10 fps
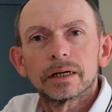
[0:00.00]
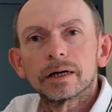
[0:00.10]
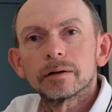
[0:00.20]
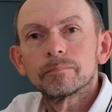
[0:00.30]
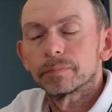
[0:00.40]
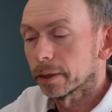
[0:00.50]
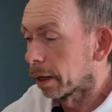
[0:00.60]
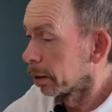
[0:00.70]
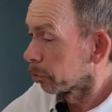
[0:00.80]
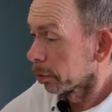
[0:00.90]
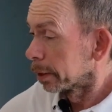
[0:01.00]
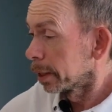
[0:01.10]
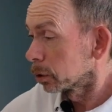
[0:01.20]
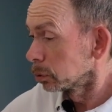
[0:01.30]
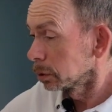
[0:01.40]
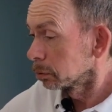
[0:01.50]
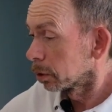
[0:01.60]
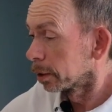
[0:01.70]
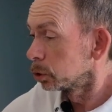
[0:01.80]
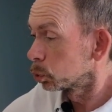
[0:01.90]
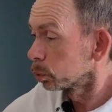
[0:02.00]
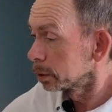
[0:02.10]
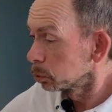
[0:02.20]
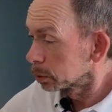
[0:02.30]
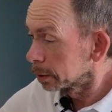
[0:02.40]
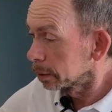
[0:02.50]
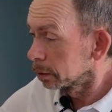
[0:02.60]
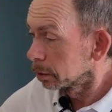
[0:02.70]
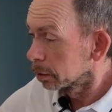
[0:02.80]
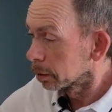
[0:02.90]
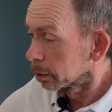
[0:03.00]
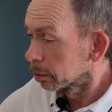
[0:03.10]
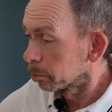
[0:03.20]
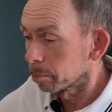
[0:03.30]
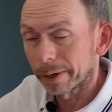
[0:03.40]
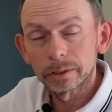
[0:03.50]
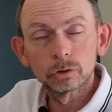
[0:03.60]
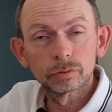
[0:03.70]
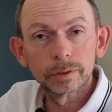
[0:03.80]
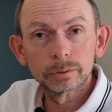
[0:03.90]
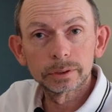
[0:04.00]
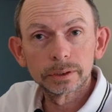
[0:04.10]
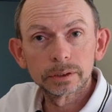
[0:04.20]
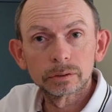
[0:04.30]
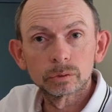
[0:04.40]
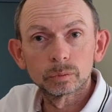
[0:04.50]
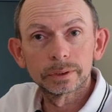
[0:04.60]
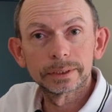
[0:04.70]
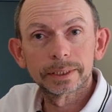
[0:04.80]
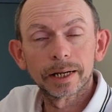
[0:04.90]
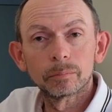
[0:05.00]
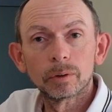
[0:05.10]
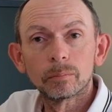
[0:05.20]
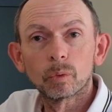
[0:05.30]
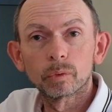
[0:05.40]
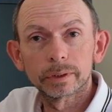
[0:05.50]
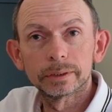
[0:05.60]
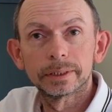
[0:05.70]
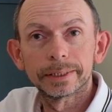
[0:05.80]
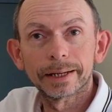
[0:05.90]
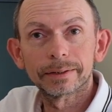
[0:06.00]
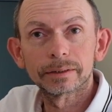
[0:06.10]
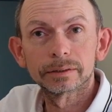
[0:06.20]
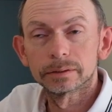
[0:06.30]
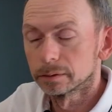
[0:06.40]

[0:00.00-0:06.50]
And I find they're good. I enjoy using manual focus with this camera more than the other